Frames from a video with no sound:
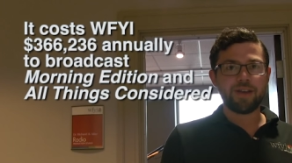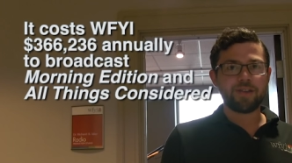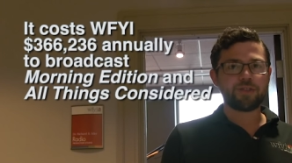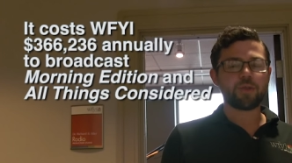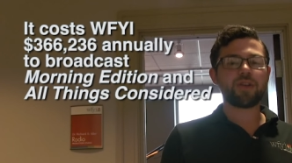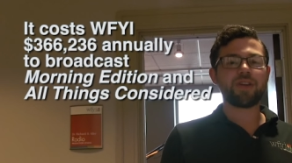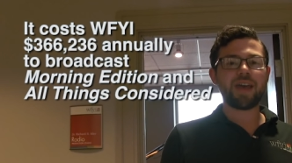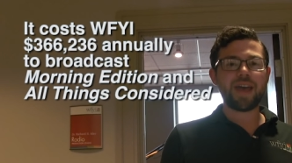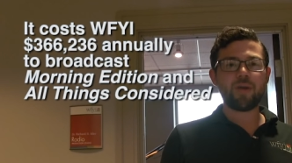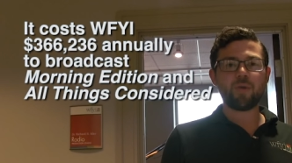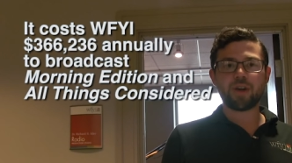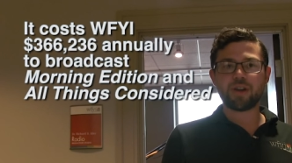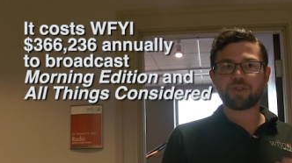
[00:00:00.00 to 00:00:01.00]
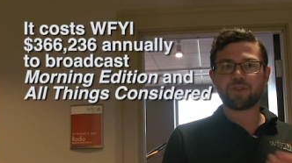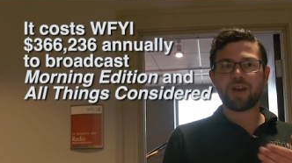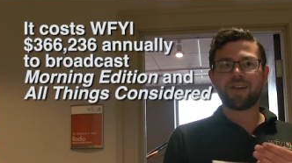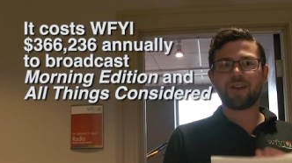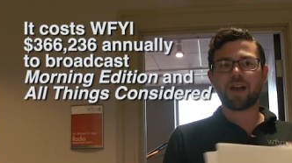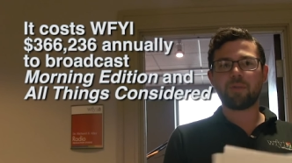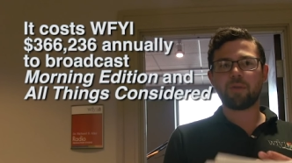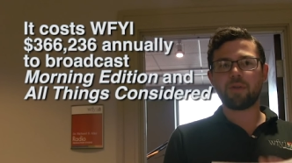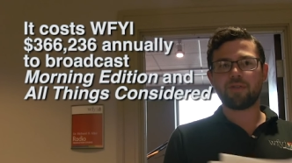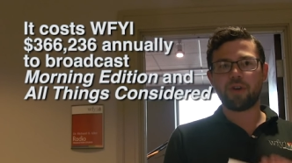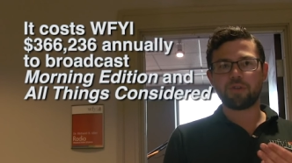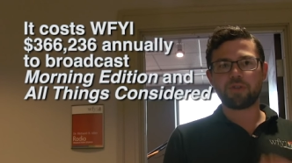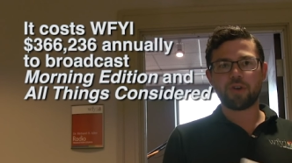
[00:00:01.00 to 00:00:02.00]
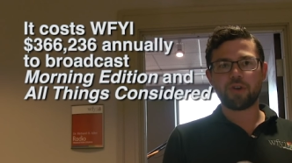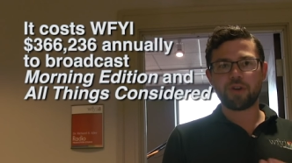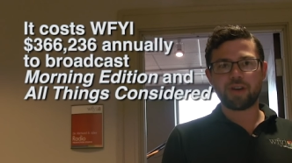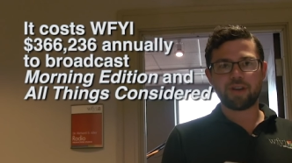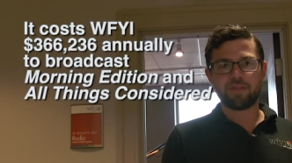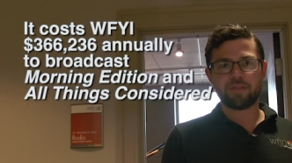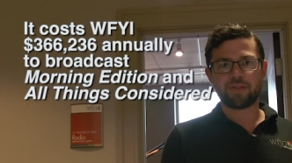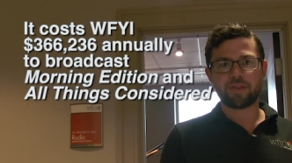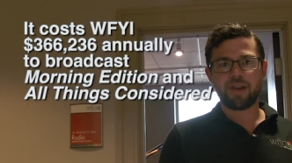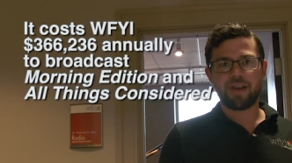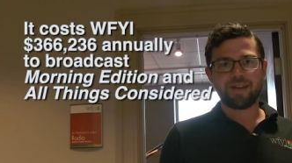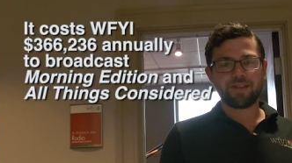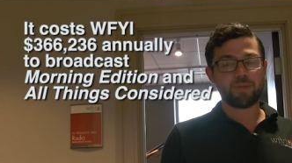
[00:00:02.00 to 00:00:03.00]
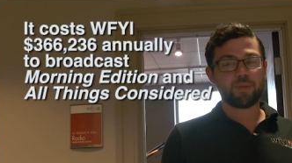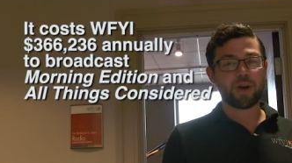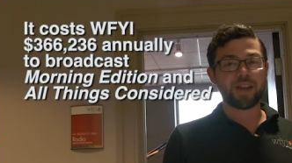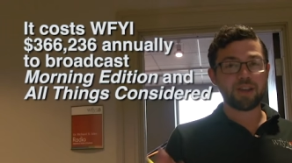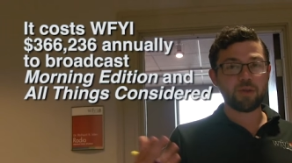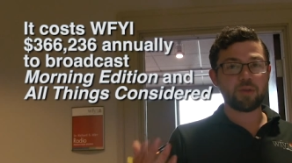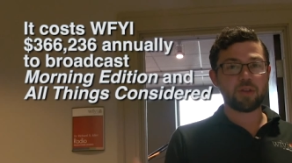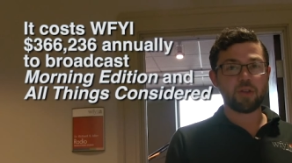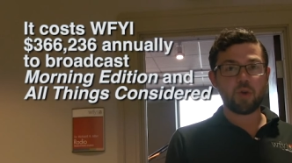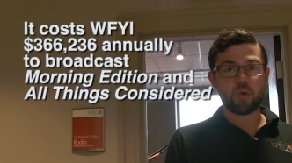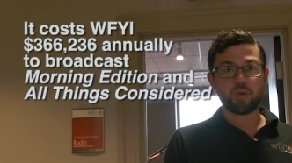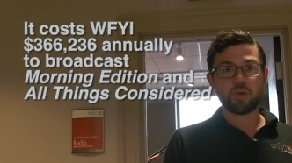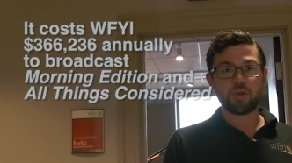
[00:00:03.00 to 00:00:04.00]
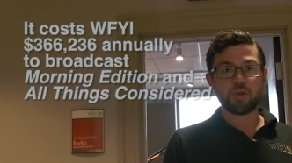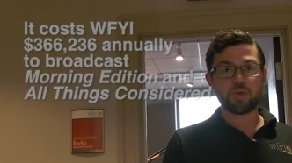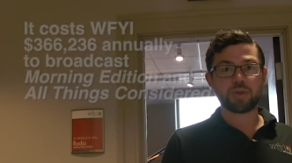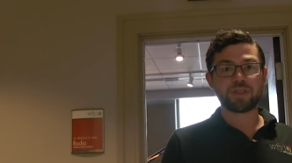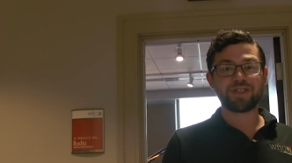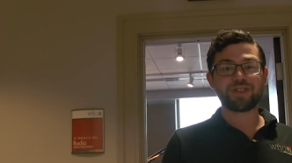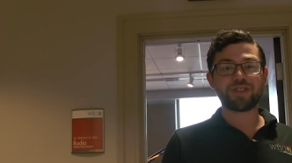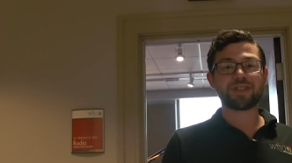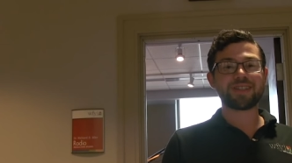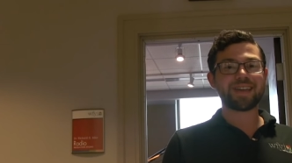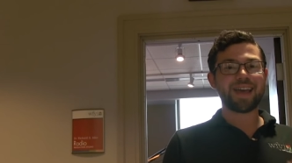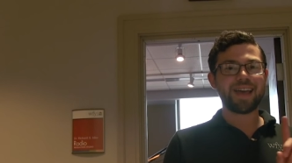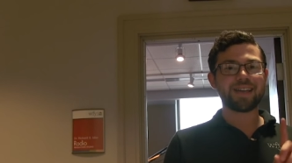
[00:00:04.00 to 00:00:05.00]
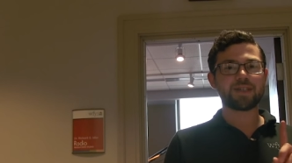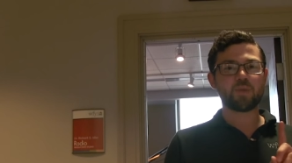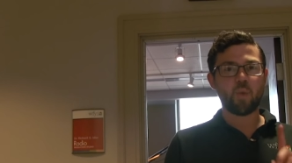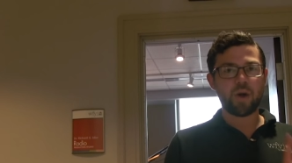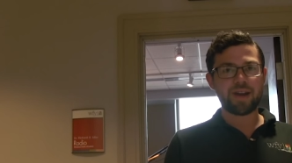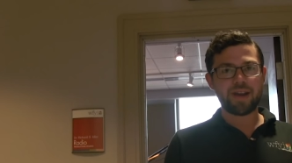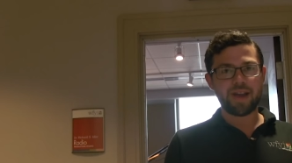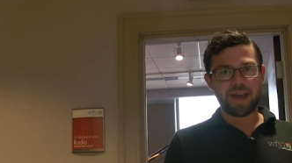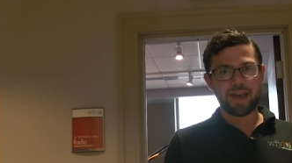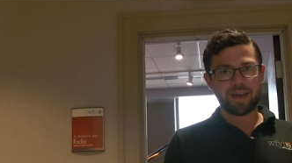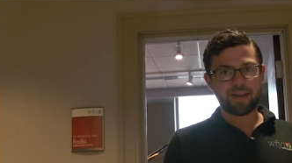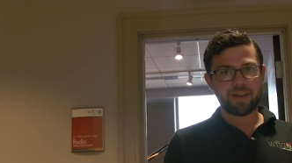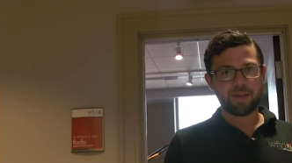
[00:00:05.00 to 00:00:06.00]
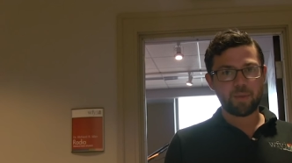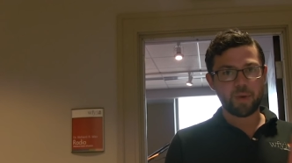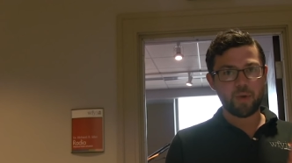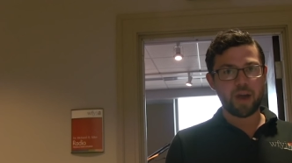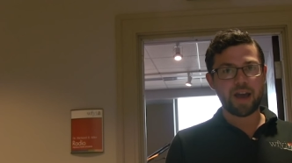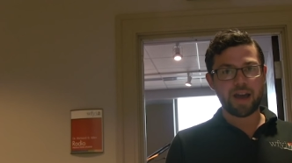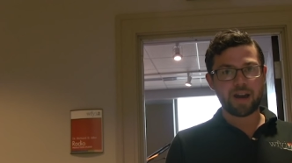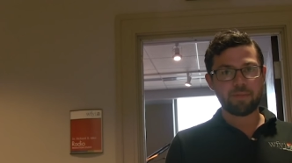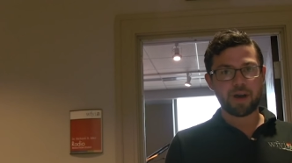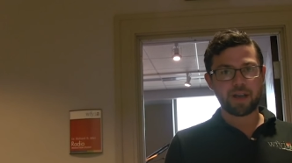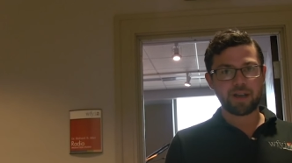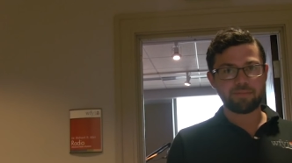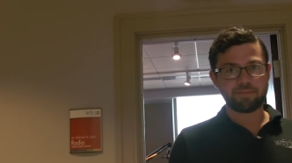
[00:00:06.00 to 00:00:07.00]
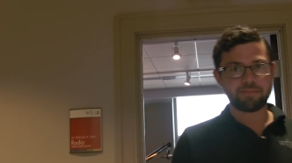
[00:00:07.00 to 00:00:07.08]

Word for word: So today we're going to try out a couple of alternatives to bringing you the local news, just in case one day we run out of money.